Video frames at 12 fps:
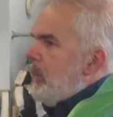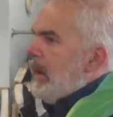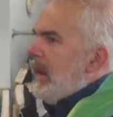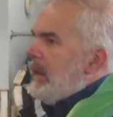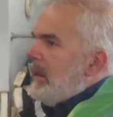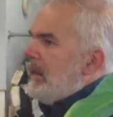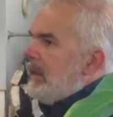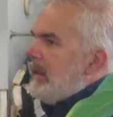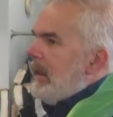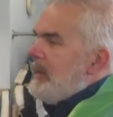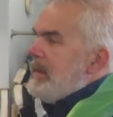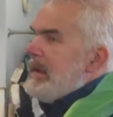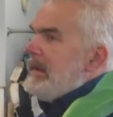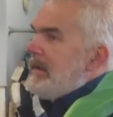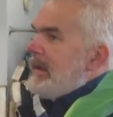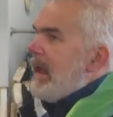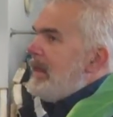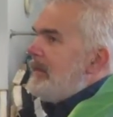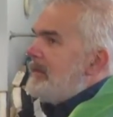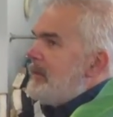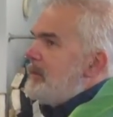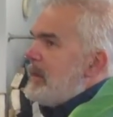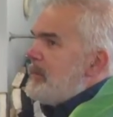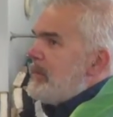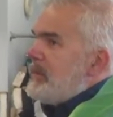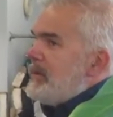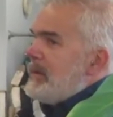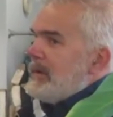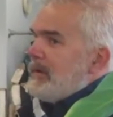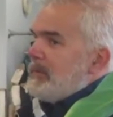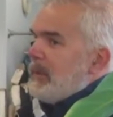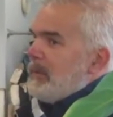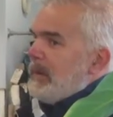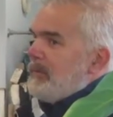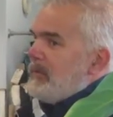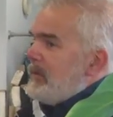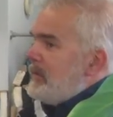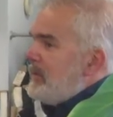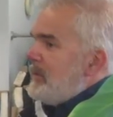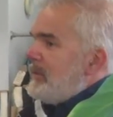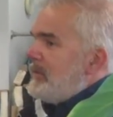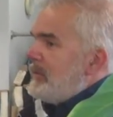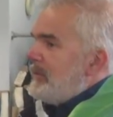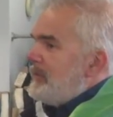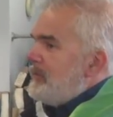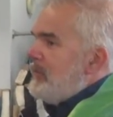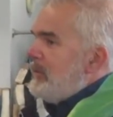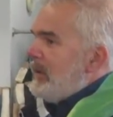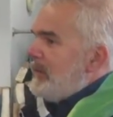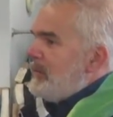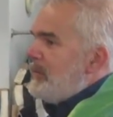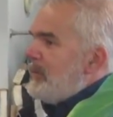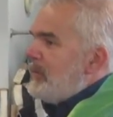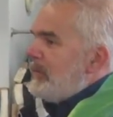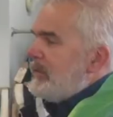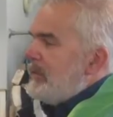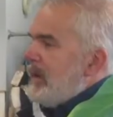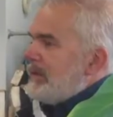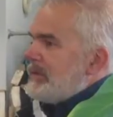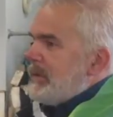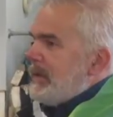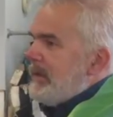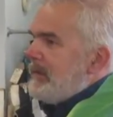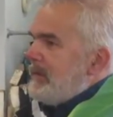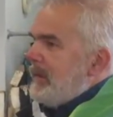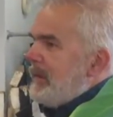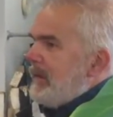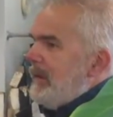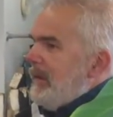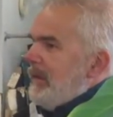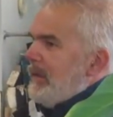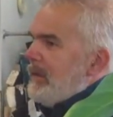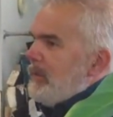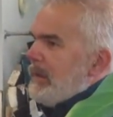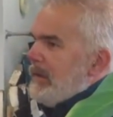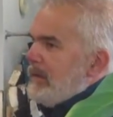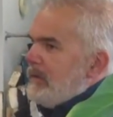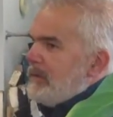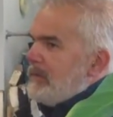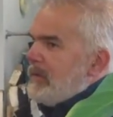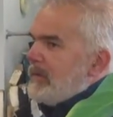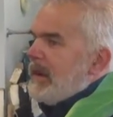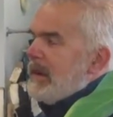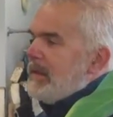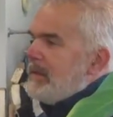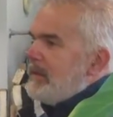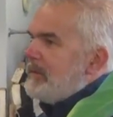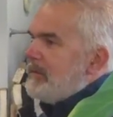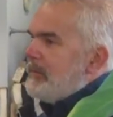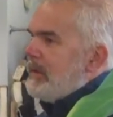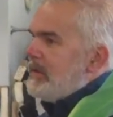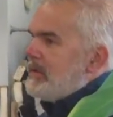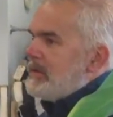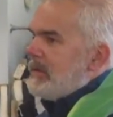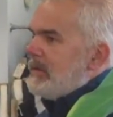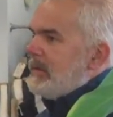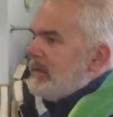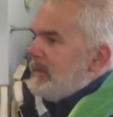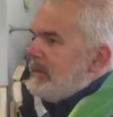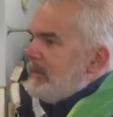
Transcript: well, I mean, the gala is September 30th, but we have dress rehearsals a few days before, so actually it's like we need to start getting things finished on the